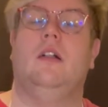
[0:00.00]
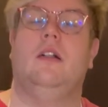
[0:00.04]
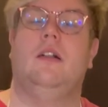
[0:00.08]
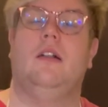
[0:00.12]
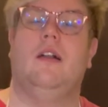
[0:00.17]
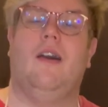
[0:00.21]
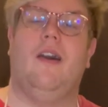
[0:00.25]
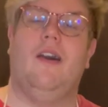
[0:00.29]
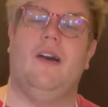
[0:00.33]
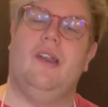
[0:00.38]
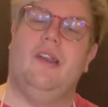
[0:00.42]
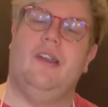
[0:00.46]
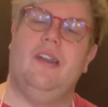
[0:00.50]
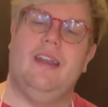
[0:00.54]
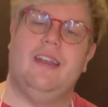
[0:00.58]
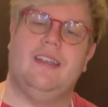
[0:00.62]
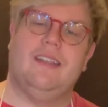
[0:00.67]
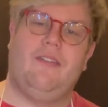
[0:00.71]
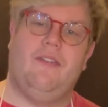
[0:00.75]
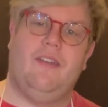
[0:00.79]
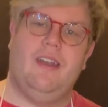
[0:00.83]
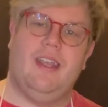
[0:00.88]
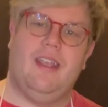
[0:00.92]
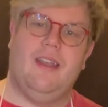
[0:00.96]
on our next
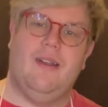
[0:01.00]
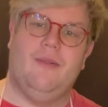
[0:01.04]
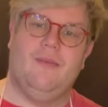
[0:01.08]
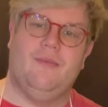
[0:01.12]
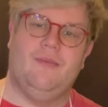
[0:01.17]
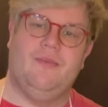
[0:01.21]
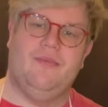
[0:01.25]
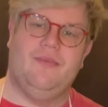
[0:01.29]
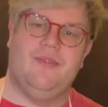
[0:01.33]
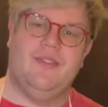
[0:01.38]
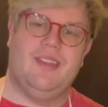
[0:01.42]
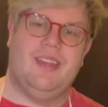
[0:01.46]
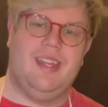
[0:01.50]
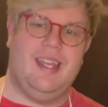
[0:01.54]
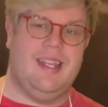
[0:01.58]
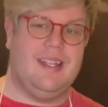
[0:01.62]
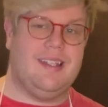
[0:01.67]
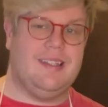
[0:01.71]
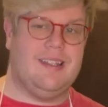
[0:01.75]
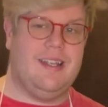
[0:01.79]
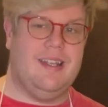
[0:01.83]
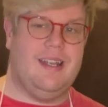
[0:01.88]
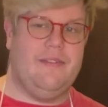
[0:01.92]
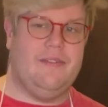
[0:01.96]
video. Thanks
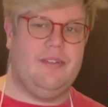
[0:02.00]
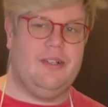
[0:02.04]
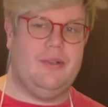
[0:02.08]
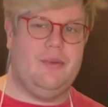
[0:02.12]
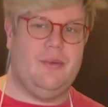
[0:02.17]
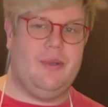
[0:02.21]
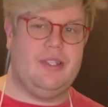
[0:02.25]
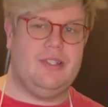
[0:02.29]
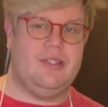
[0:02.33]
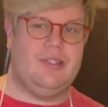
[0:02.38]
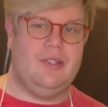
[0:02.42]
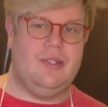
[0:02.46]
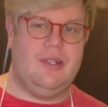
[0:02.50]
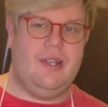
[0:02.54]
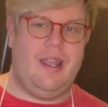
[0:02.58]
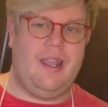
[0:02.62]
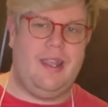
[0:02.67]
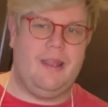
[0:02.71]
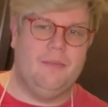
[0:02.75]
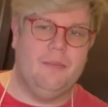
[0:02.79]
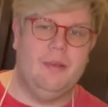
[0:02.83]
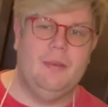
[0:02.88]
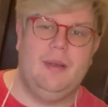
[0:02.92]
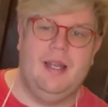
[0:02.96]
and have a good rest of your day.
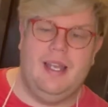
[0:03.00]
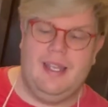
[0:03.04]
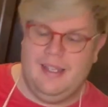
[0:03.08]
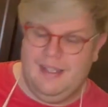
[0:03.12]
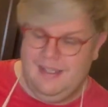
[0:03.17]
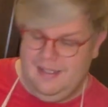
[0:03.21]
Bye-bye.